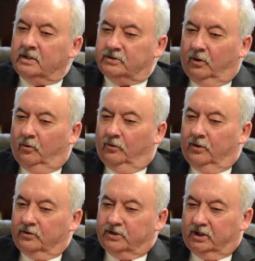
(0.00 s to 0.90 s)
So
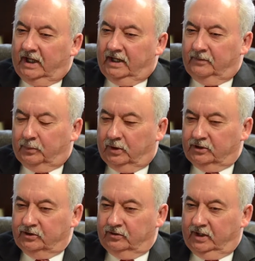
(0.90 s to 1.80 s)
there's a lot of
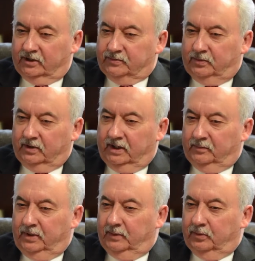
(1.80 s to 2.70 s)
pressure gets put
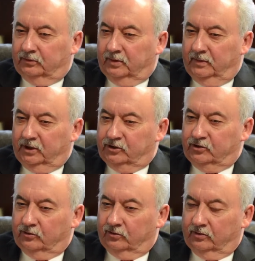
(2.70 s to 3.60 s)
on people to make
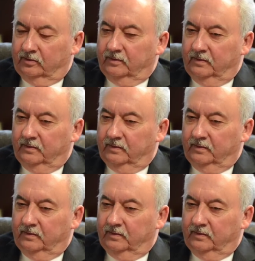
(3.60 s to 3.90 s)
sure,